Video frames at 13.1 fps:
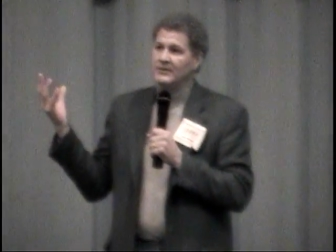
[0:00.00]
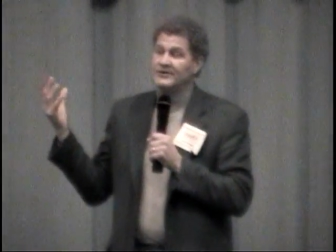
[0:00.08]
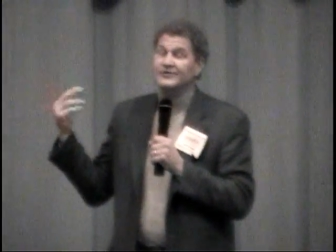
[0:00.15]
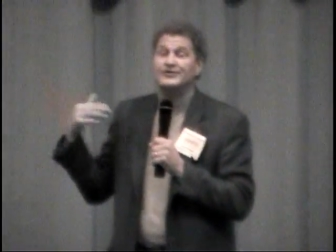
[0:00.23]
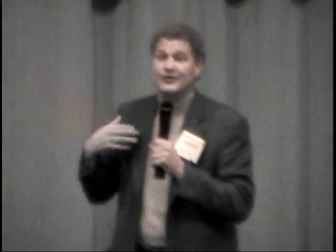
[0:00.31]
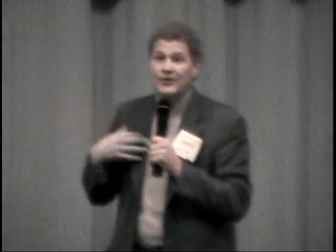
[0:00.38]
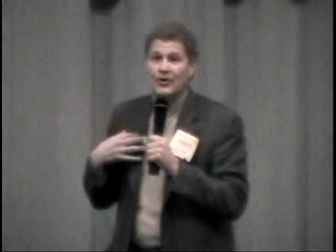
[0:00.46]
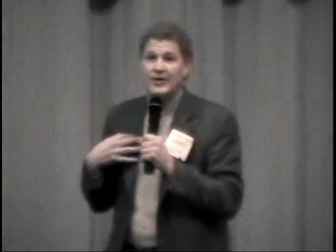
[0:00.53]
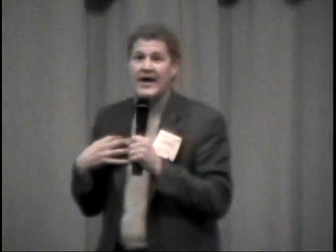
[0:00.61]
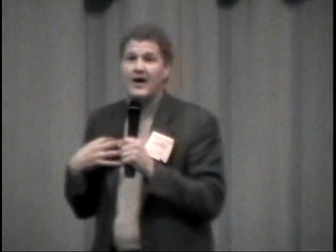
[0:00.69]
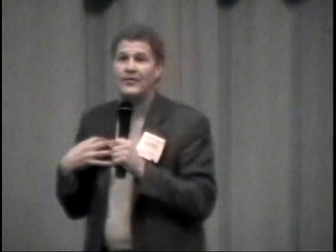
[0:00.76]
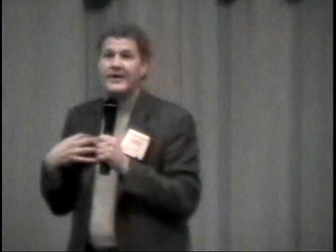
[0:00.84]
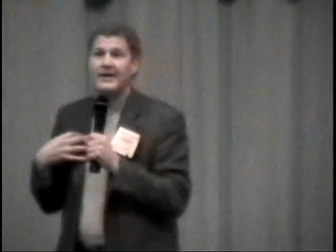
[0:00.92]
To Juneau
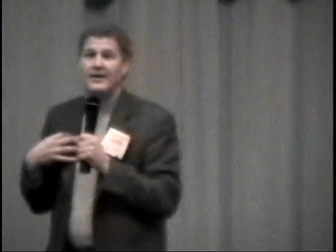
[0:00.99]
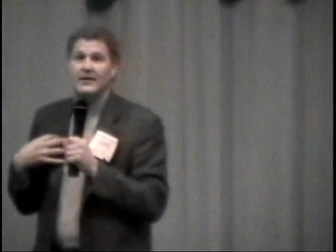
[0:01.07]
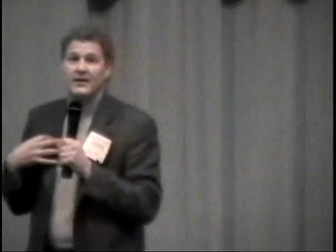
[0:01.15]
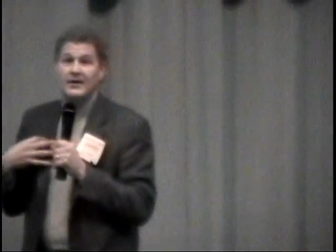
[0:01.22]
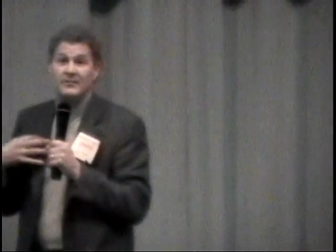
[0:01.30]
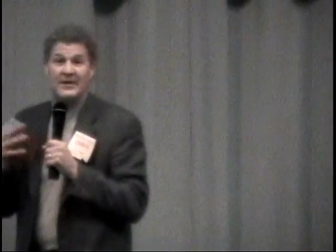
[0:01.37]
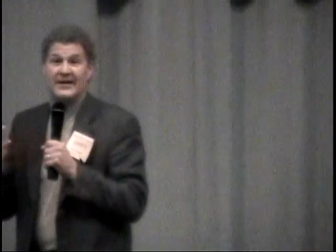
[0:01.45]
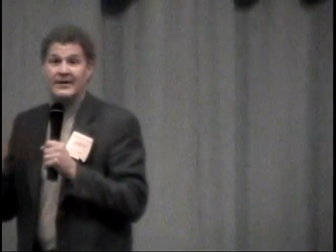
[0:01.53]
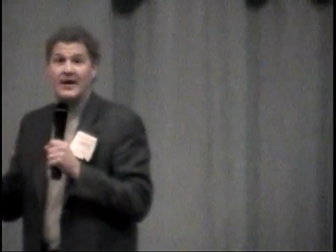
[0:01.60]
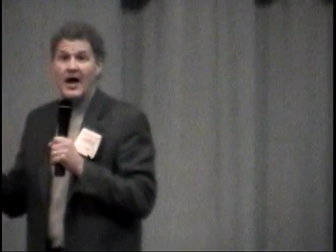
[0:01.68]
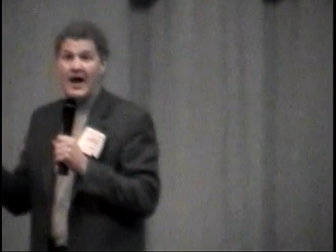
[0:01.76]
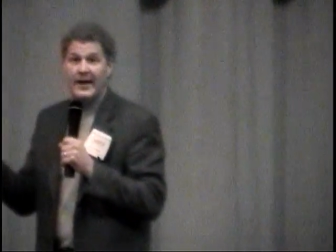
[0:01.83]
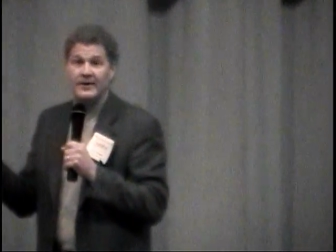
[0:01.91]
County, it
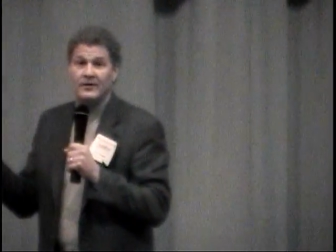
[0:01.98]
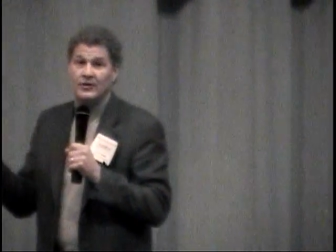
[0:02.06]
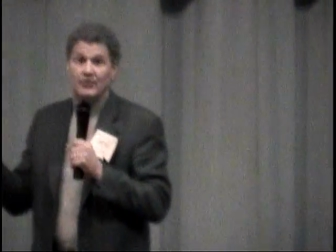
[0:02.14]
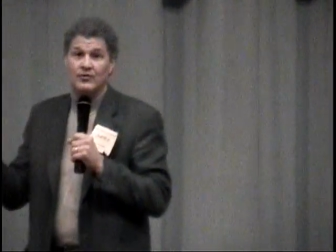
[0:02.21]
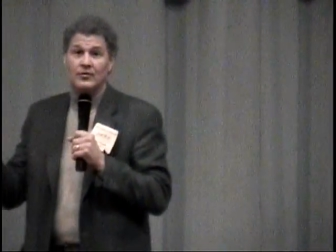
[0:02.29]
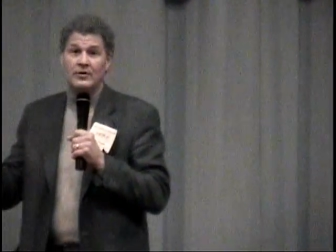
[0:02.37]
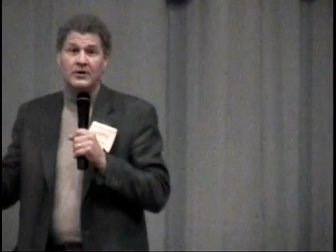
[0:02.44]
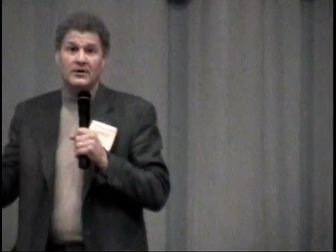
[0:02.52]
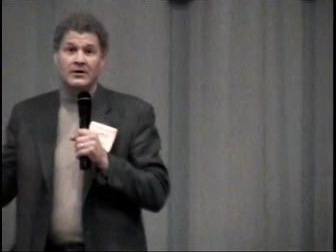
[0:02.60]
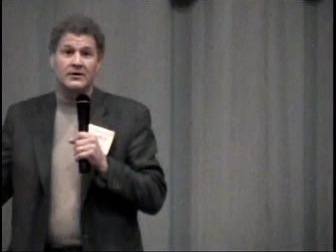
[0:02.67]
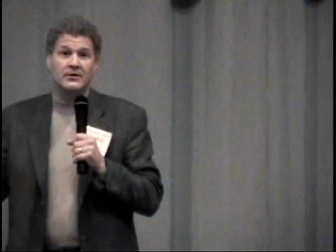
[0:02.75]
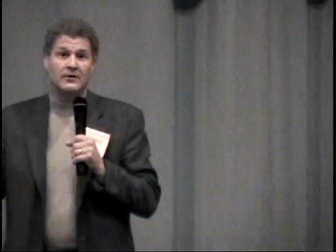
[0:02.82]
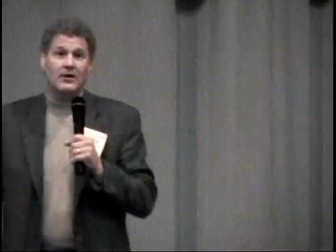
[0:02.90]
meant 9
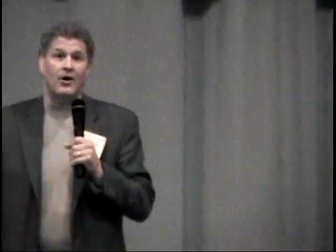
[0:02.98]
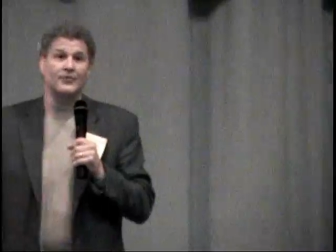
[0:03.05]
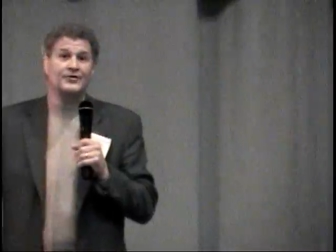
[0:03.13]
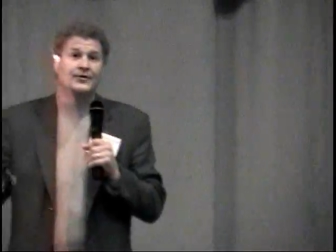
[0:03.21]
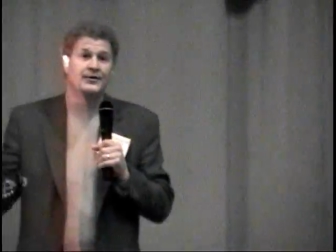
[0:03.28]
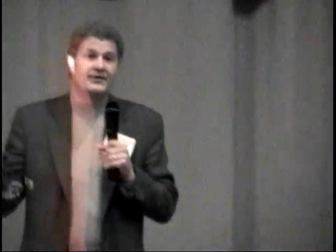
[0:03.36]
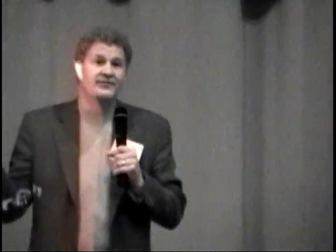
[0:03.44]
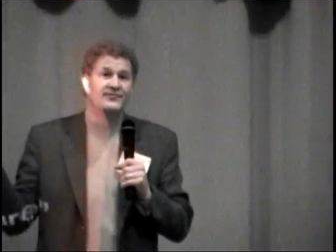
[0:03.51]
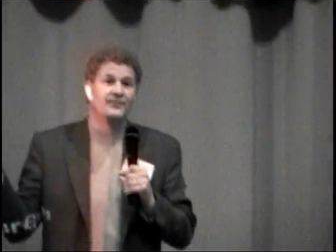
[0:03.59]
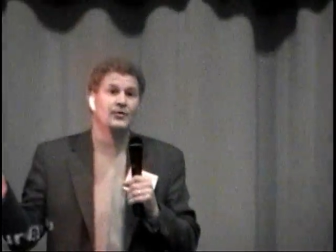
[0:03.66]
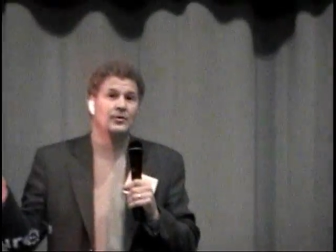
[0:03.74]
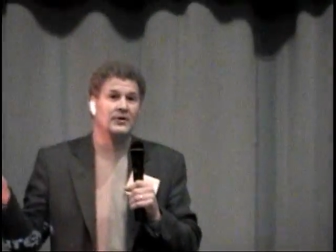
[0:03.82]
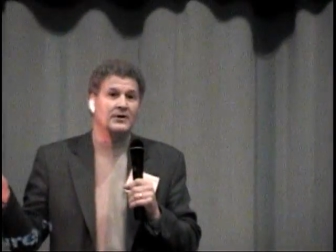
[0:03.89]
new alternative
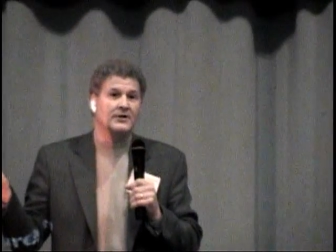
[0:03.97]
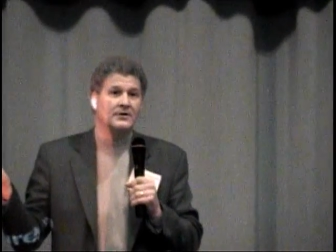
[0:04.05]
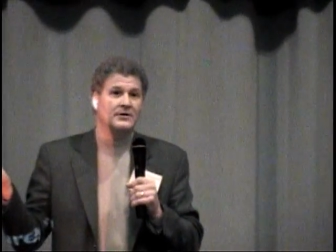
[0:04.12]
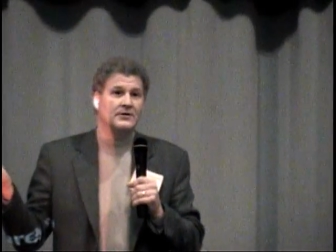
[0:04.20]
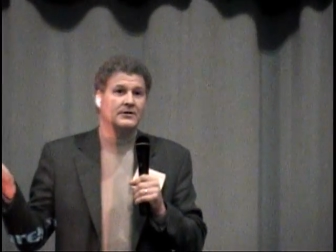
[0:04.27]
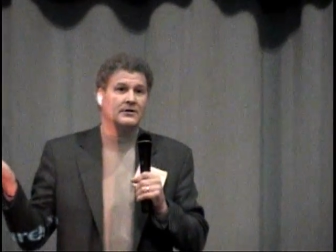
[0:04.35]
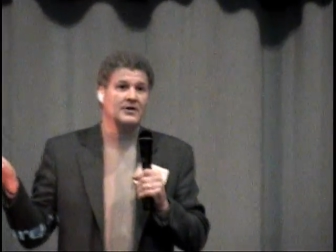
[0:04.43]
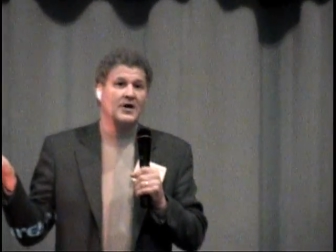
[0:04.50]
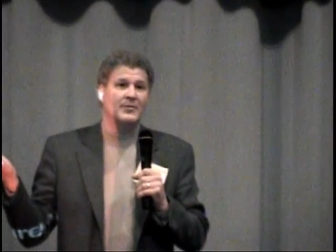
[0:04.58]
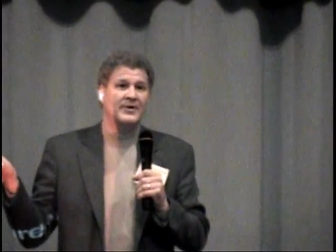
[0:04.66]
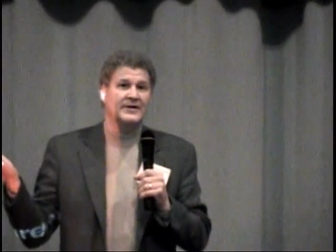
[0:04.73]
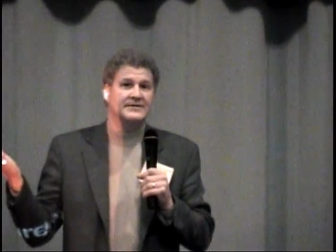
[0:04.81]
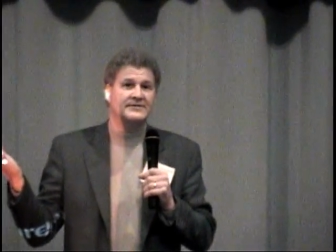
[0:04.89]
fuel
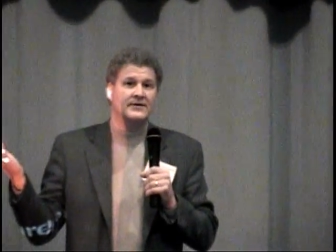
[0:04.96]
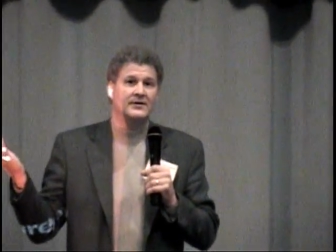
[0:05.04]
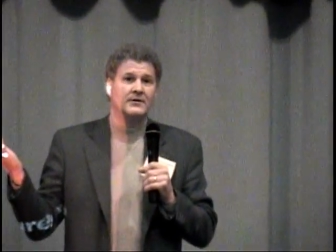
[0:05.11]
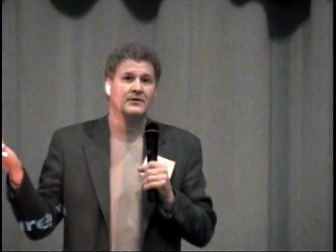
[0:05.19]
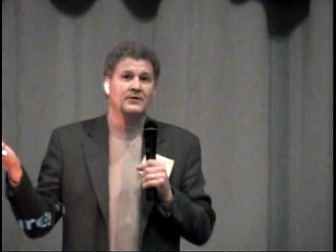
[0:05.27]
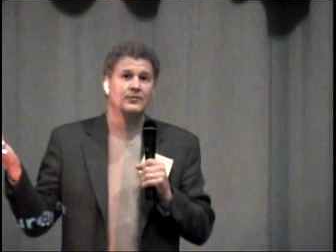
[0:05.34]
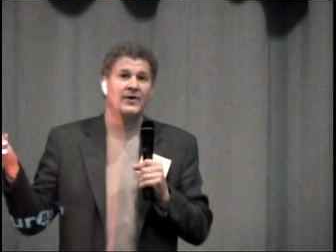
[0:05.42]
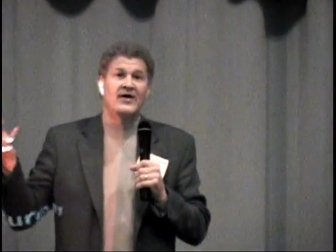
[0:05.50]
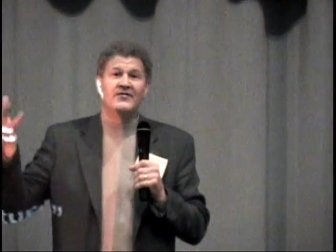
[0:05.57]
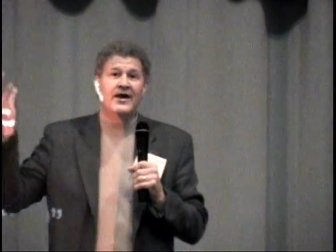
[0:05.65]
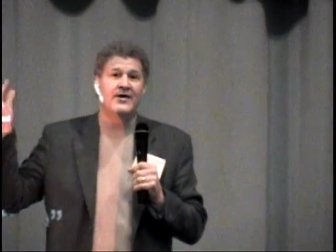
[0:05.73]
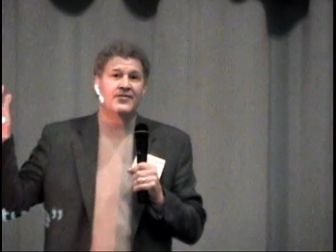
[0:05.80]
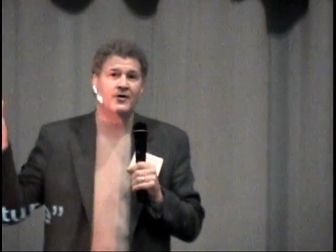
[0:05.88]
companies. We
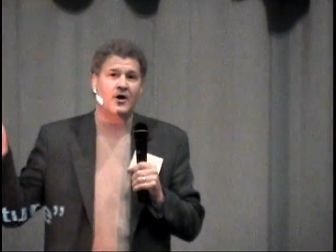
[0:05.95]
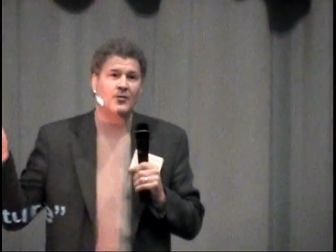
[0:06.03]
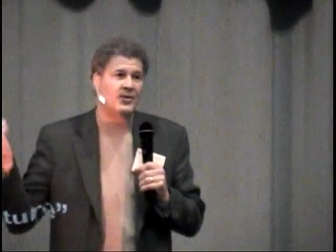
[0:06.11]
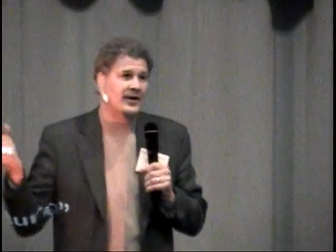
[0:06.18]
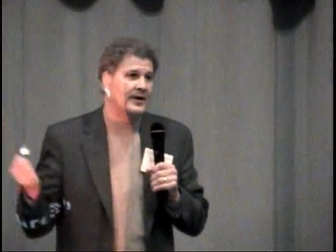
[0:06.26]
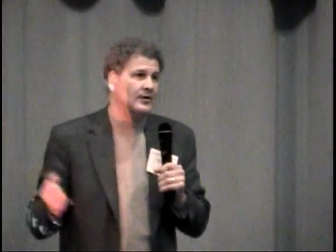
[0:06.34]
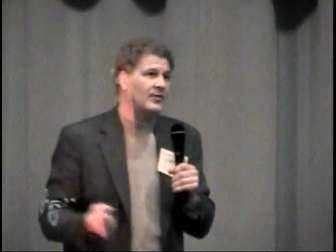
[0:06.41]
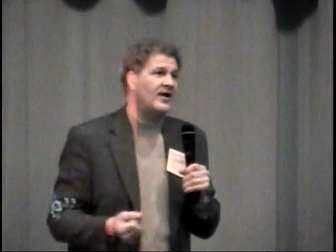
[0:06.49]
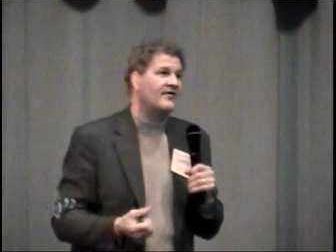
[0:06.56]
have an ethanol plant.